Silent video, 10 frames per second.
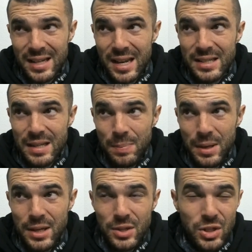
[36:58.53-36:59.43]

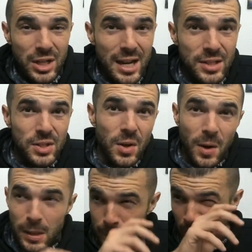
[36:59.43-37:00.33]
NTPs, chances
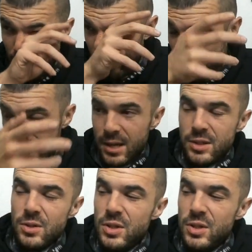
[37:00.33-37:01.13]
are it's probably because you're